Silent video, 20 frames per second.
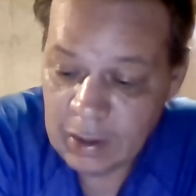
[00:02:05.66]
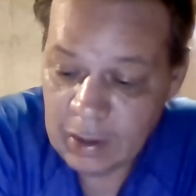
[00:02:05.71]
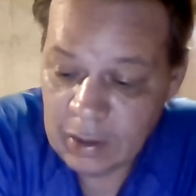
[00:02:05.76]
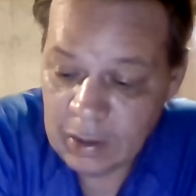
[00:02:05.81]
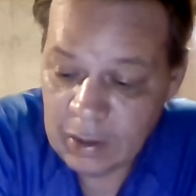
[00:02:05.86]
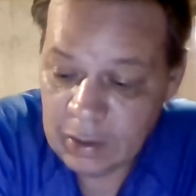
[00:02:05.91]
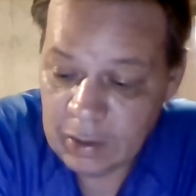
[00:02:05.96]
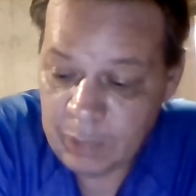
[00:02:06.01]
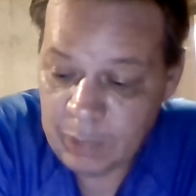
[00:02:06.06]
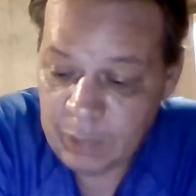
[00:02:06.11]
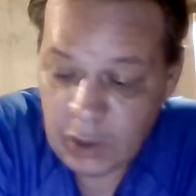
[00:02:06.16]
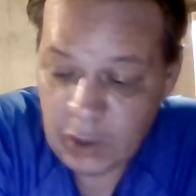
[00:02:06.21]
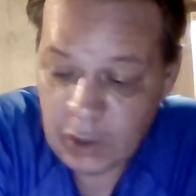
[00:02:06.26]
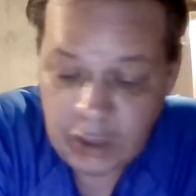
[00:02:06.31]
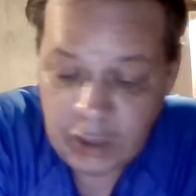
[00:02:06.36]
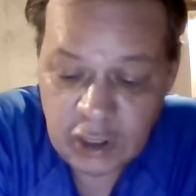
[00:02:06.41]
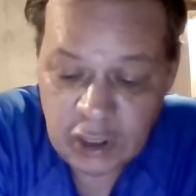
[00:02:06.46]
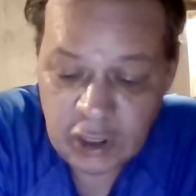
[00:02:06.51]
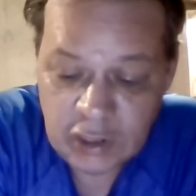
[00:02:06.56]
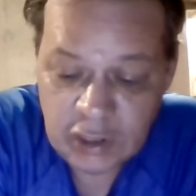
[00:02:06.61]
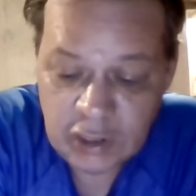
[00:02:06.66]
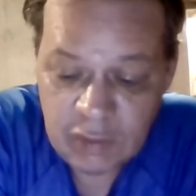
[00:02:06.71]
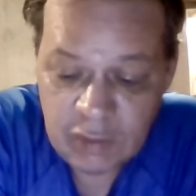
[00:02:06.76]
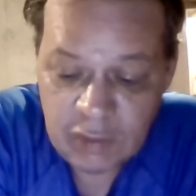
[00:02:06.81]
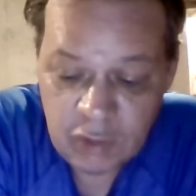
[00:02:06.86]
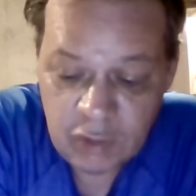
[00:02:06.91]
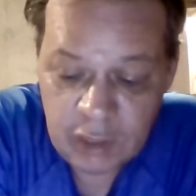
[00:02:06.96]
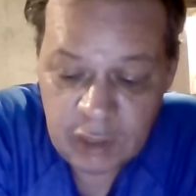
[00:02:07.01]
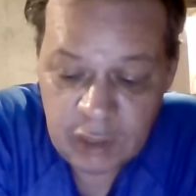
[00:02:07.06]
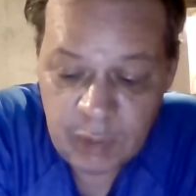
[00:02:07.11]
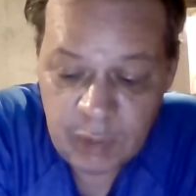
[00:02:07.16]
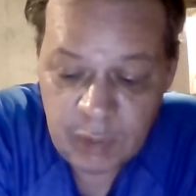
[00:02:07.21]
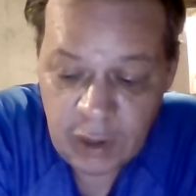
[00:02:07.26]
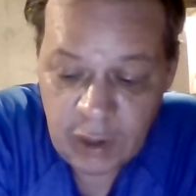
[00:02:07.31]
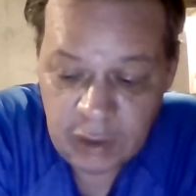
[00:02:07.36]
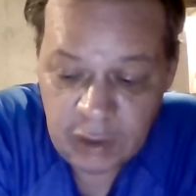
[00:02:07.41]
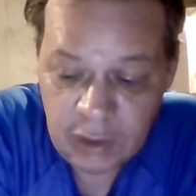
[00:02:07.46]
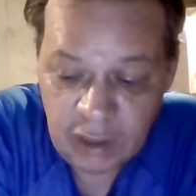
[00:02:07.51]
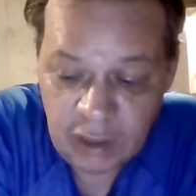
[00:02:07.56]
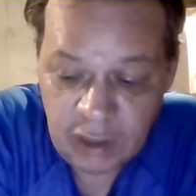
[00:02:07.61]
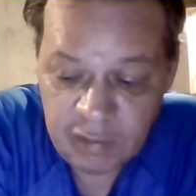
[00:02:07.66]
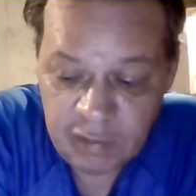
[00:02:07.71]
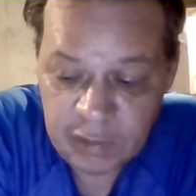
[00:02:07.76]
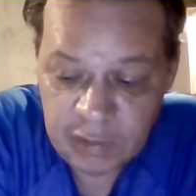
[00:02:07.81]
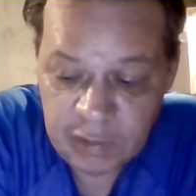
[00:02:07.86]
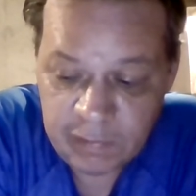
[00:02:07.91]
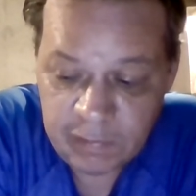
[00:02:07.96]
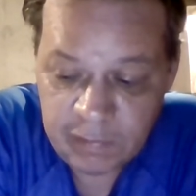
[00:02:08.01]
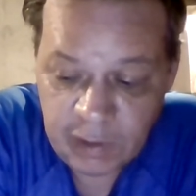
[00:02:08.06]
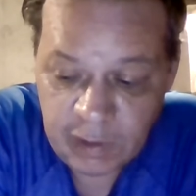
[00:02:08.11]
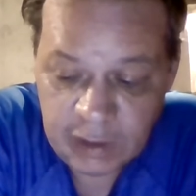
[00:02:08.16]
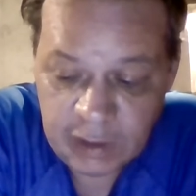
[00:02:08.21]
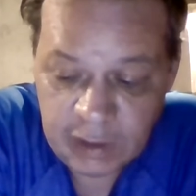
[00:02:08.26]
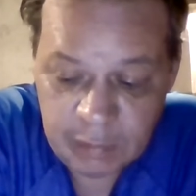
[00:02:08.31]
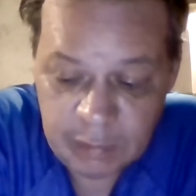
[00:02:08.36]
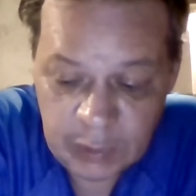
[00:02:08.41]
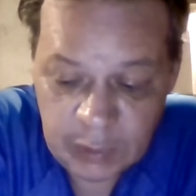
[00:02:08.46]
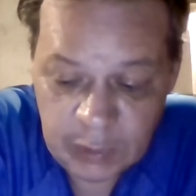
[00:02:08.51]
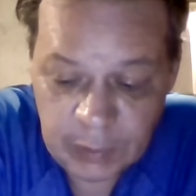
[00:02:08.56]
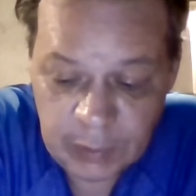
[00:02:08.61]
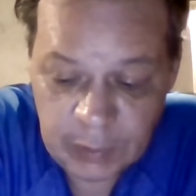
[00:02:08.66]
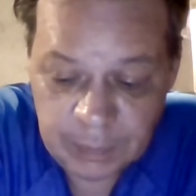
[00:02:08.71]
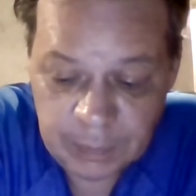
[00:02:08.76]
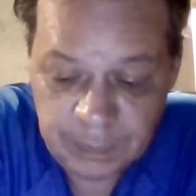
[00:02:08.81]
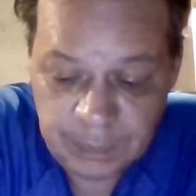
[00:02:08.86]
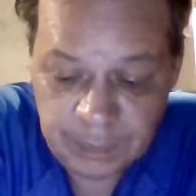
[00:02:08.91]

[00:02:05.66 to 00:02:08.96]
The politicians have agreed upon the government funding bill.